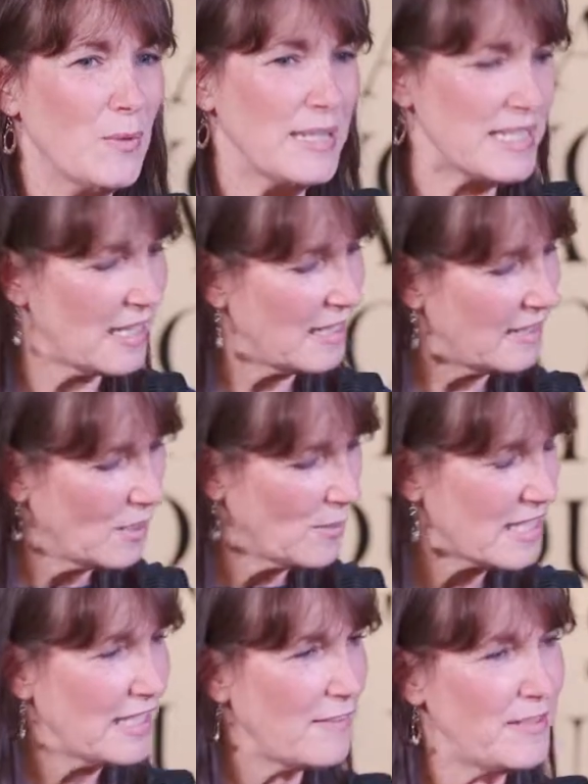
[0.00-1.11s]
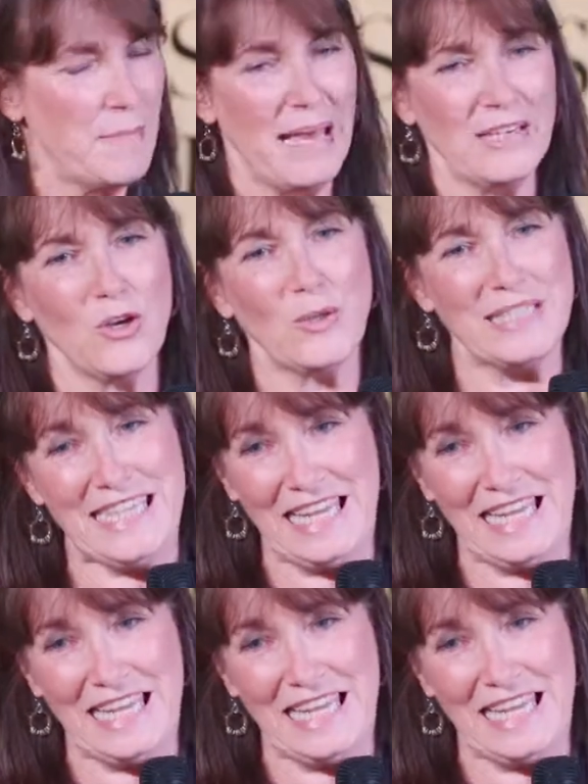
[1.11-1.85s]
there was a there was a lovely man called